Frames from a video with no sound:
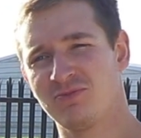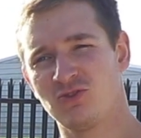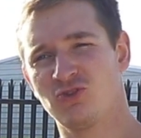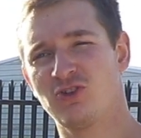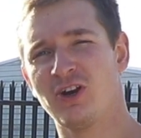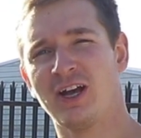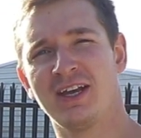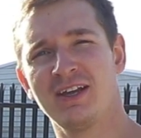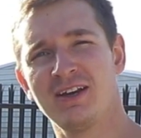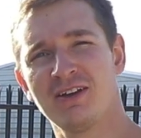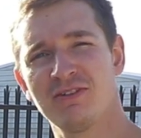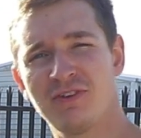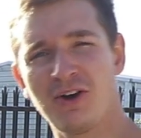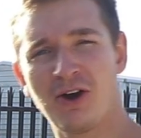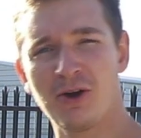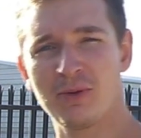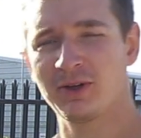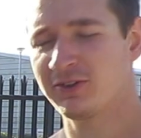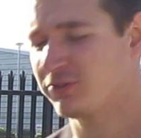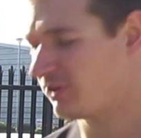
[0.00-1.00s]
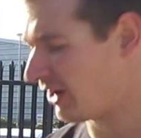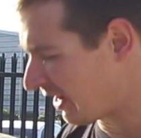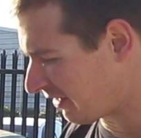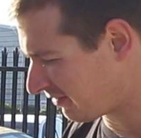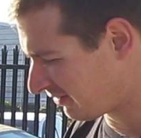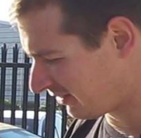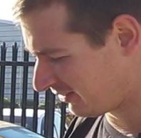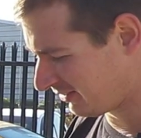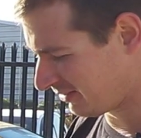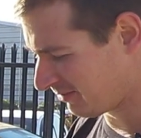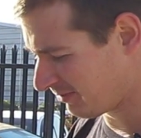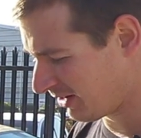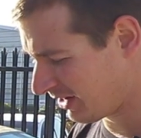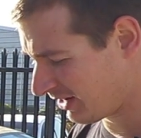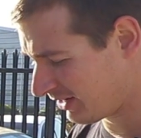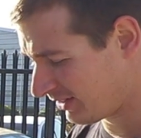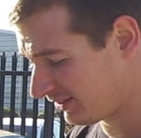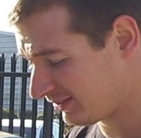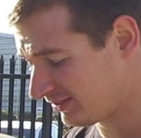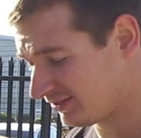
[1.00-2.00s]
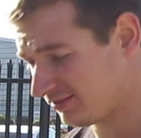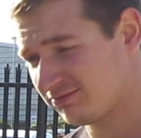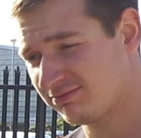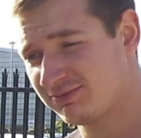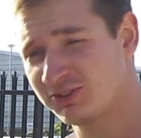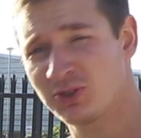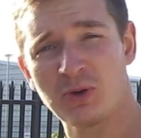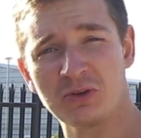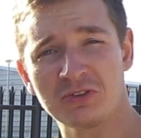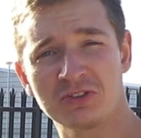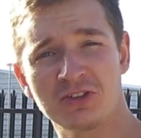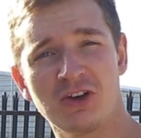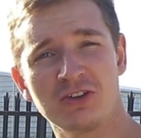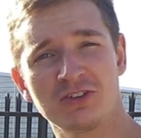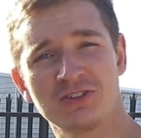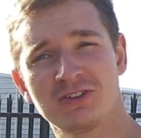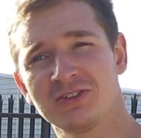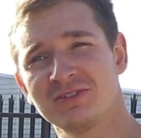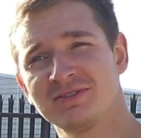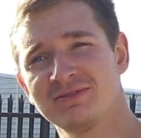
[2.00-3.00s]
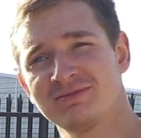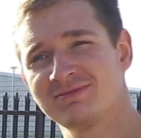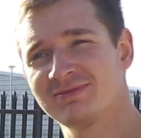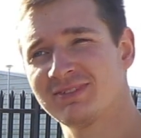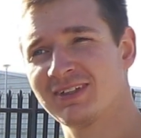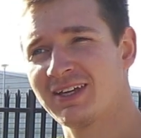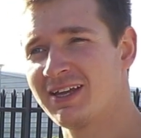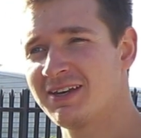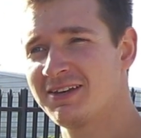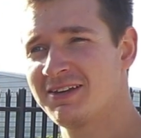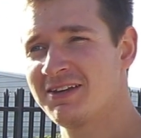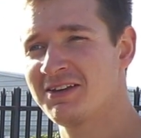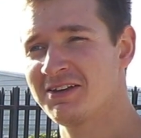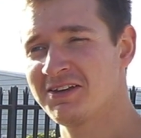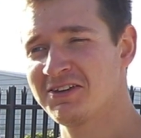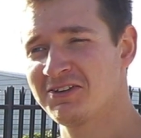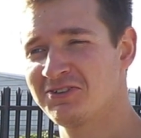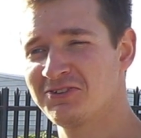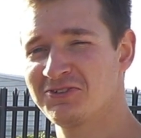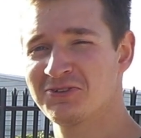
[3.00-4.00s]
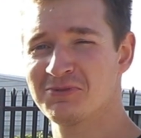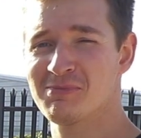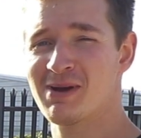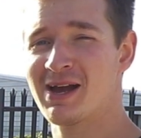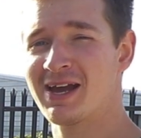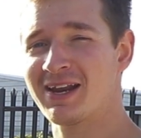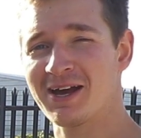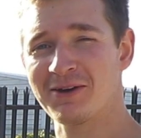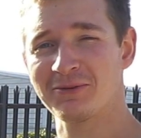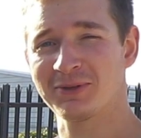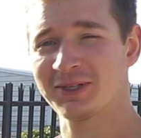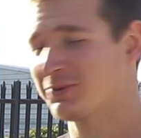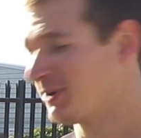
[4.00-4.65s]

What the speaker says: dragging a 4-wheel drive system around is, do what Scott's done and don't buy an Audi